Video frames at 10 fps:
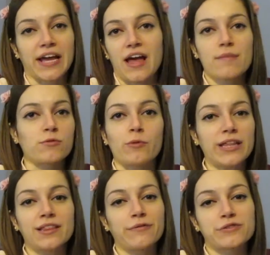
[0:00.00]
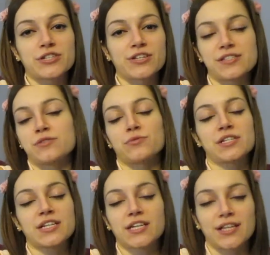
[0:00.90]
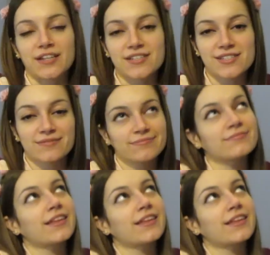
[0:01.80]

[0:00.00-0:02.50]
Like, I'm a weightlifter. This is ridiculous.